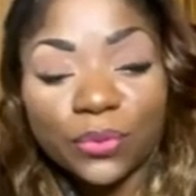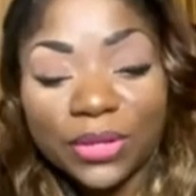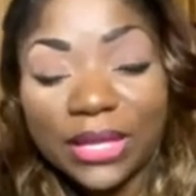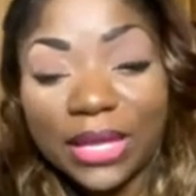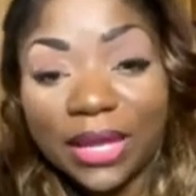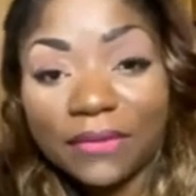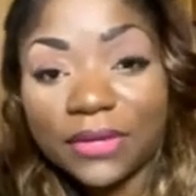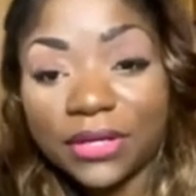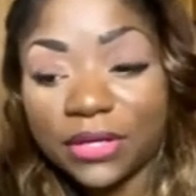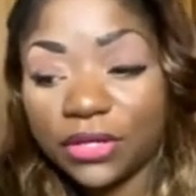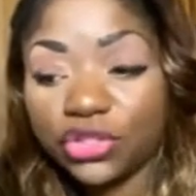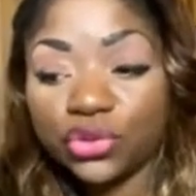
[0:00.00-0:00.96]
really have
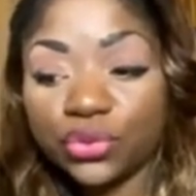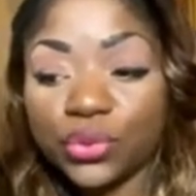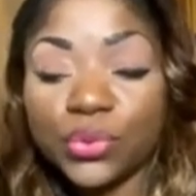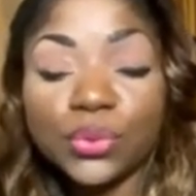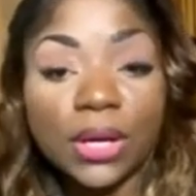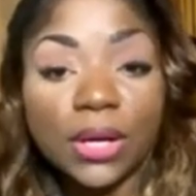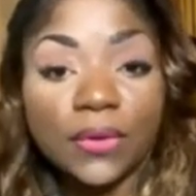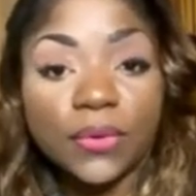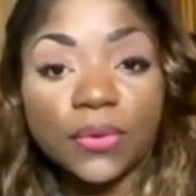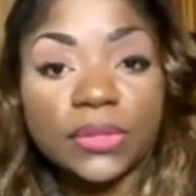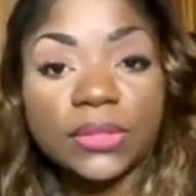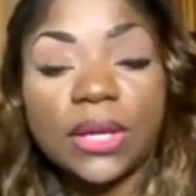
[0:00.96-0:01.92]
a true
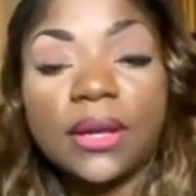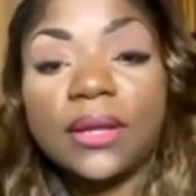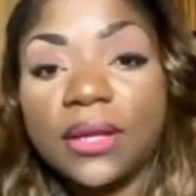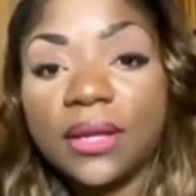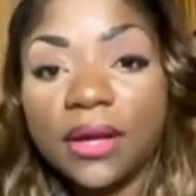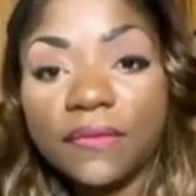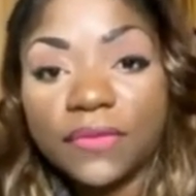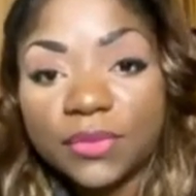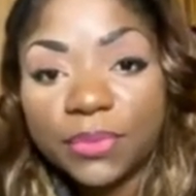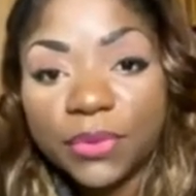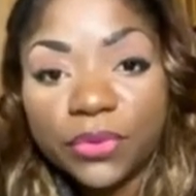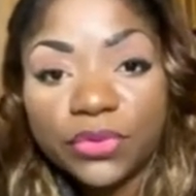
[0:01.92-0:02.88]
understanding of the
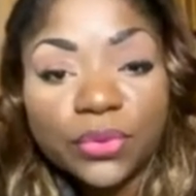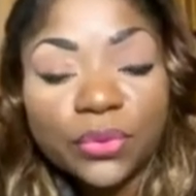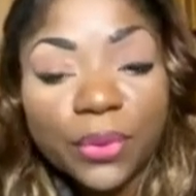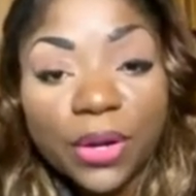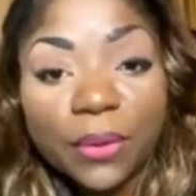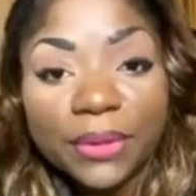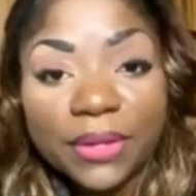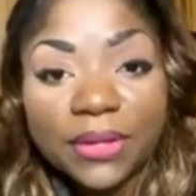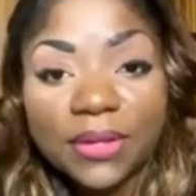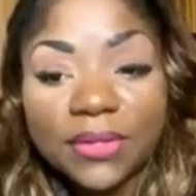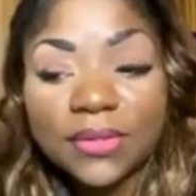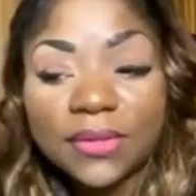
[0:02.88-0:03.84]
spiritual realm,
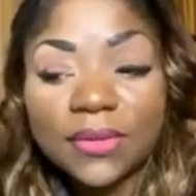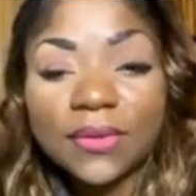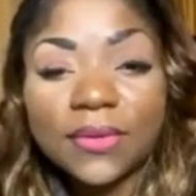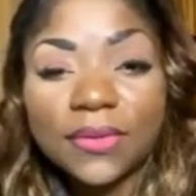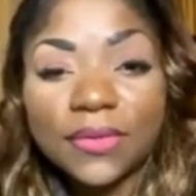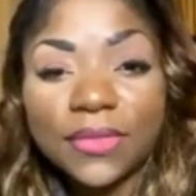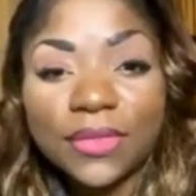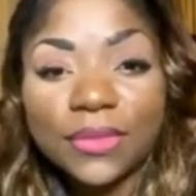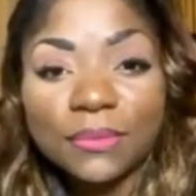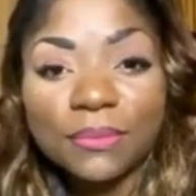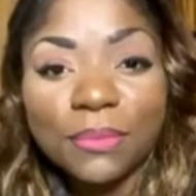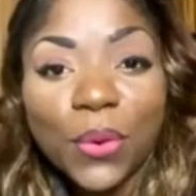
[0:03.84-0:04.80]
because
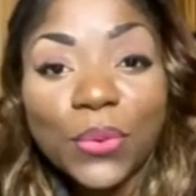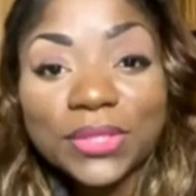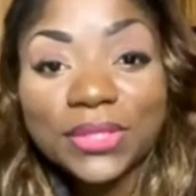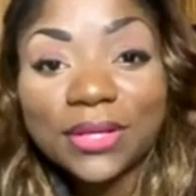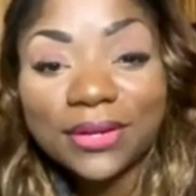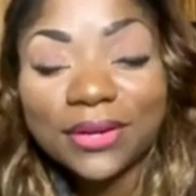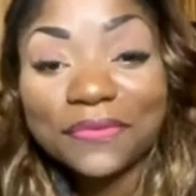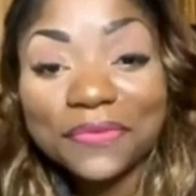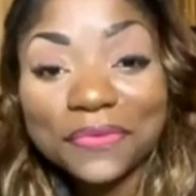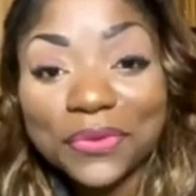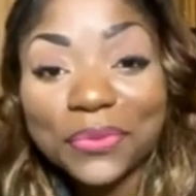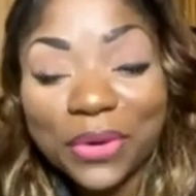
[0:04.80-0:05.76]
most
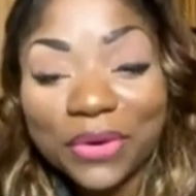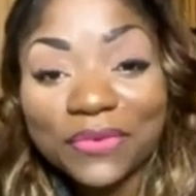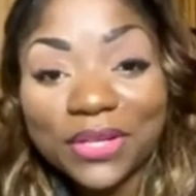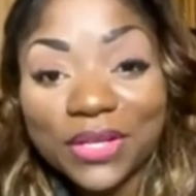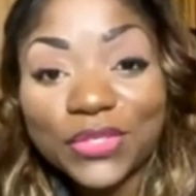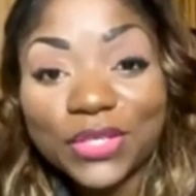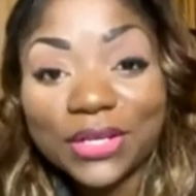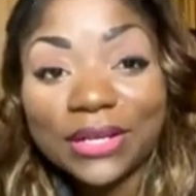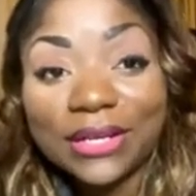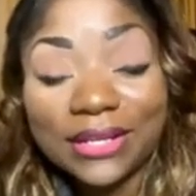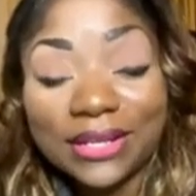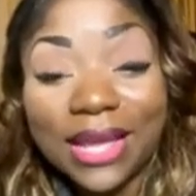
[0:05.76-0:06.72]
of the revelation,
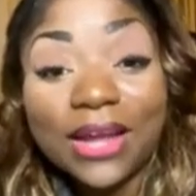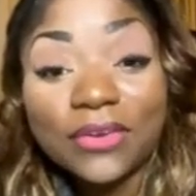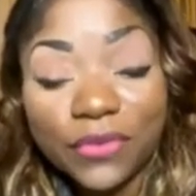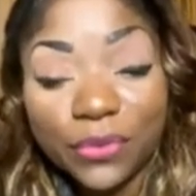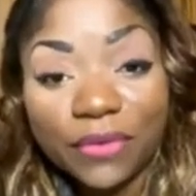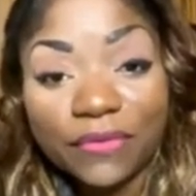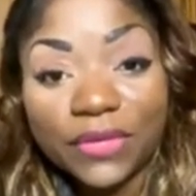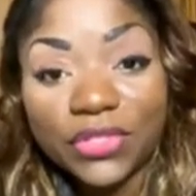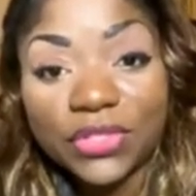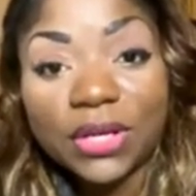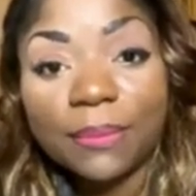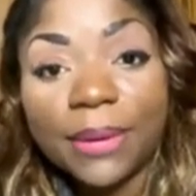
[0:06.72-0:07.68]
a lot of the
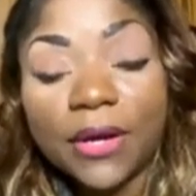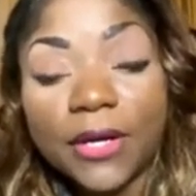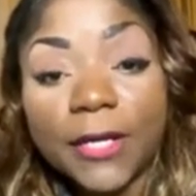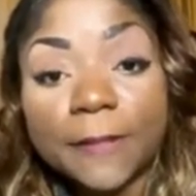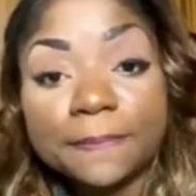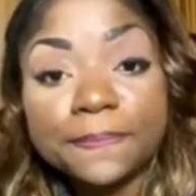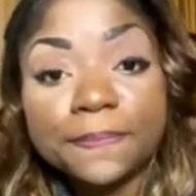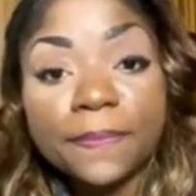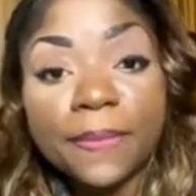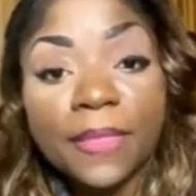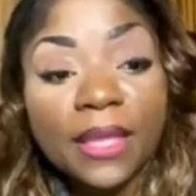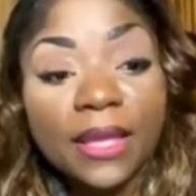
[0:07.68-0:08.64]
revelation about it,
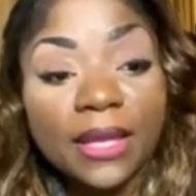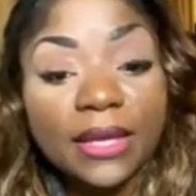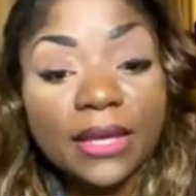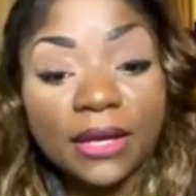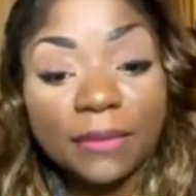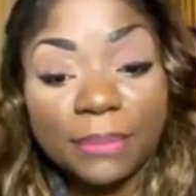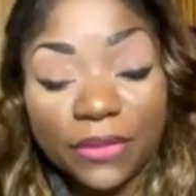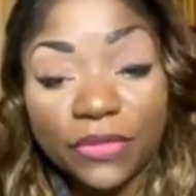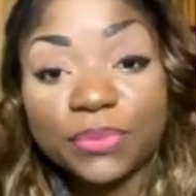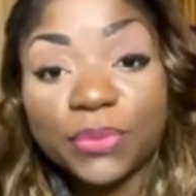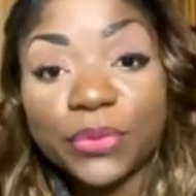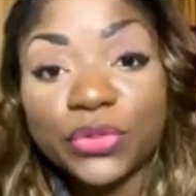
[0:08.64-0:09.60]
about the
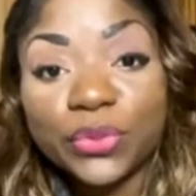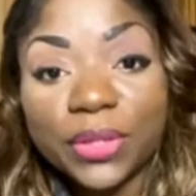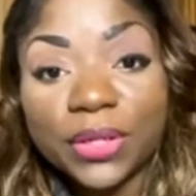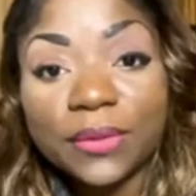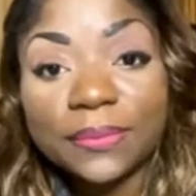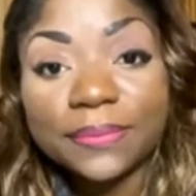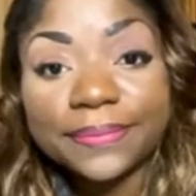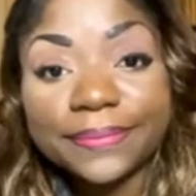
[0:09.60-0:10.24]
spiritual realm,